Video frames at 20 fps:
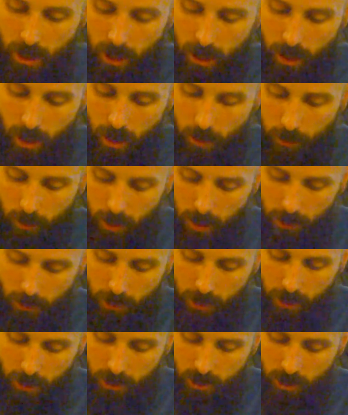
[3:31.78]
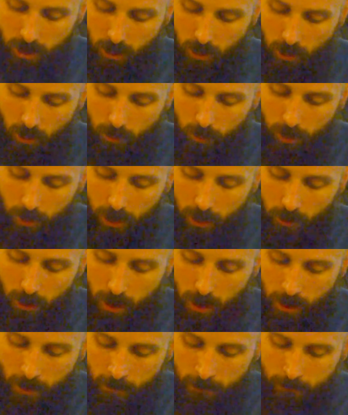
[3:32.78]
get a couple on there, it should hold pretty
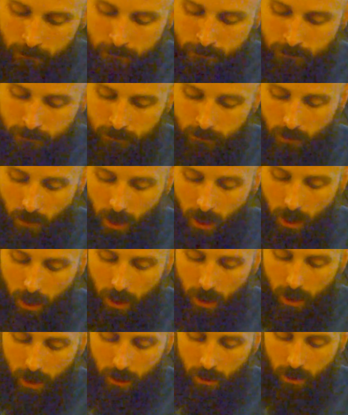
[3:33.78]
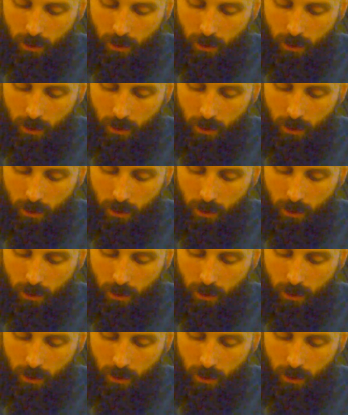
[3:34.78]
well. And